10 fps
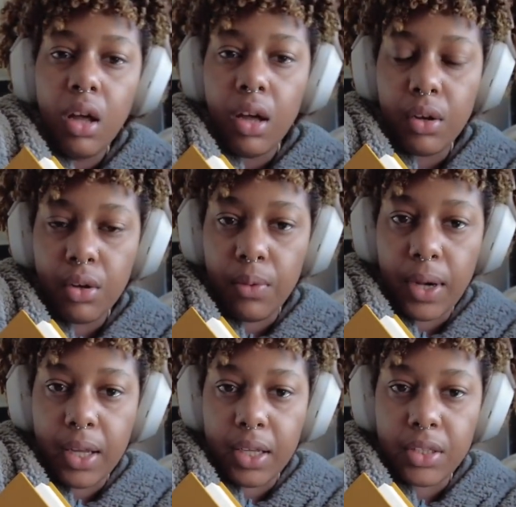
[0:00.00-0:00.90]
I don't know
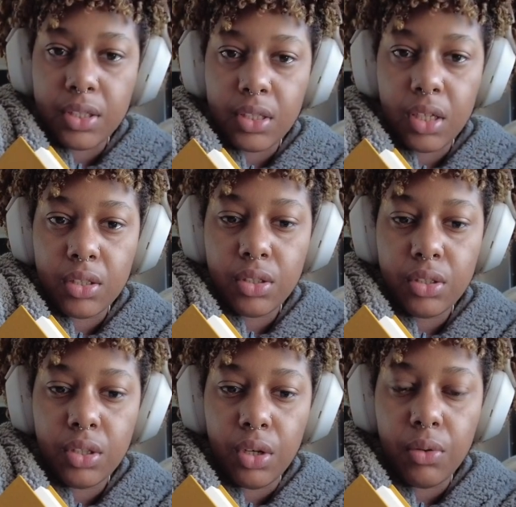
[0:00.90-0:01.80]
why I just got
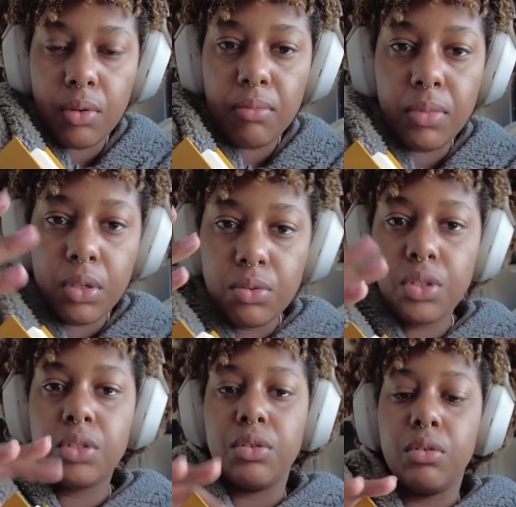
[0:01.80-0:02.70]
so
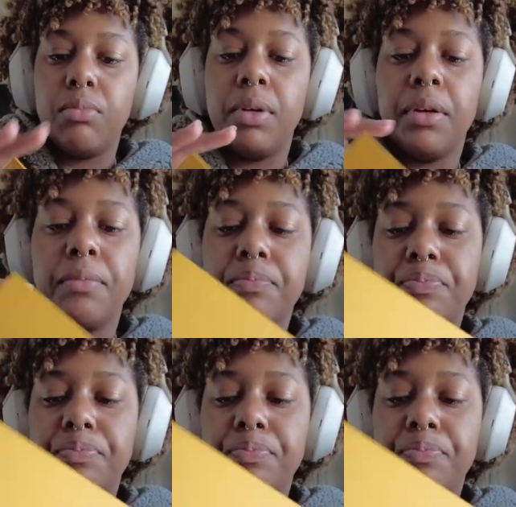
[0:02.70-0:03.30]
emotional, but